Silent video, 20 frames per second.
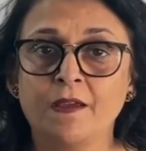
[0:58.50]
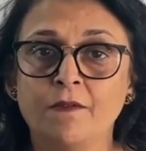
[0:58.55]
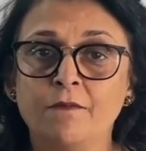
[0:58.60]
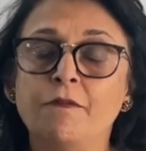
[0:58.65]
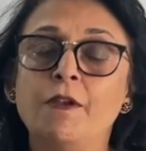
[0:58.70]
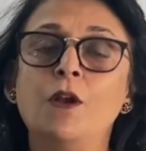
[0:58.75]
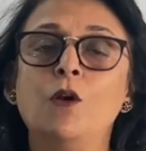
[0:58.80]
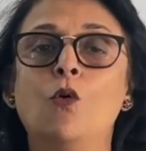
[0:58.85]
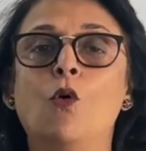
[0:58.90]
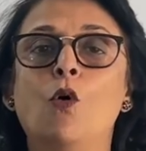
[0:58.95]

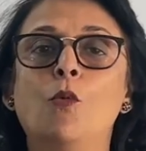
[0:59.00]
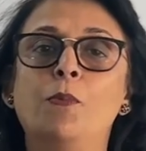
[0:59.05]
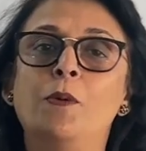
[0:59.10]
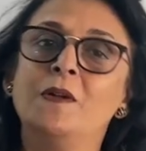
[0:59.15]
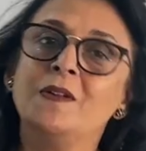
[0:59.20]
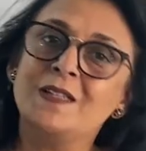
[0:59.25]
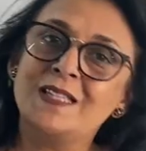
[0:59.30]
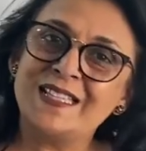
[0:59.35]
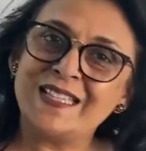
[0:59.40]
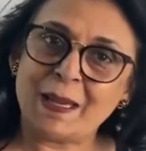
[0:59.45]
will
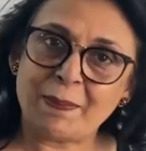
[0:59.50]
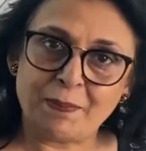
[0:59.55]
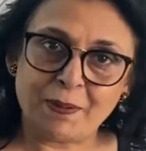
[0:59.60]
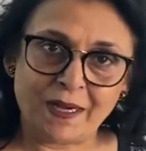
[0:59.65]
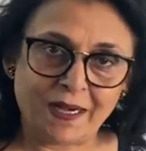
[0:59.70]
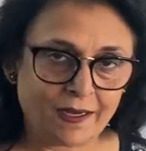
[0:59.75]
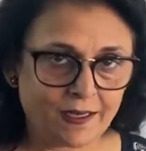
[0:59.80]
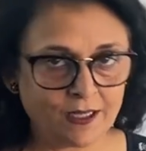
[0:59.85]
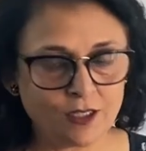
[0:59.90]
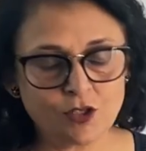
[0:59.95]
open
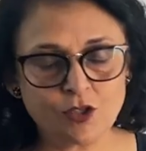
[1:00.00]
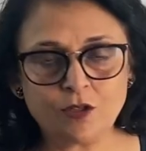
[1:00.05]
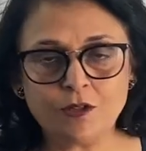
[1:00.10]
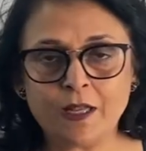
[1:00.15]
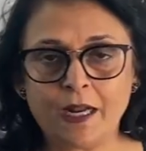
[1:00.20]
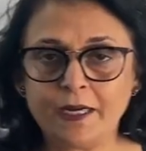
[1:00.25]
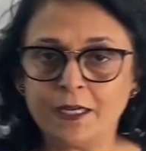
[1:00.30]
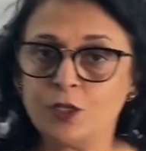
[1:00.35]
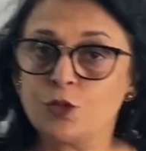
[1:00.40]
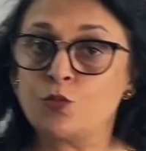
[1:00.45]
separately. So
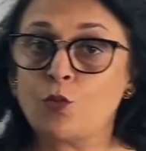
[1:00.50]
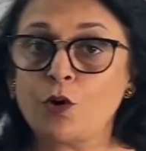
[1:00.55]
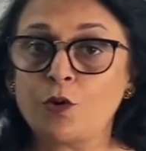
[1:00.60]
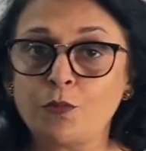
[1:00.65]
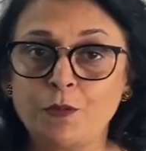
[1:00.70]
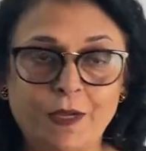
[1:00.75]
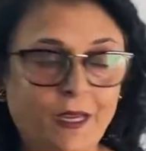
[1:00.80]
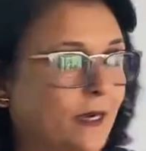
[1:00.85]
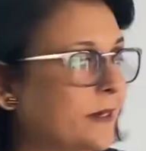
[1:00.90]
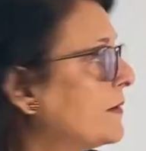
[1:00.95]
that is what
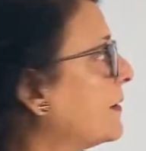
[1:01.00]
we are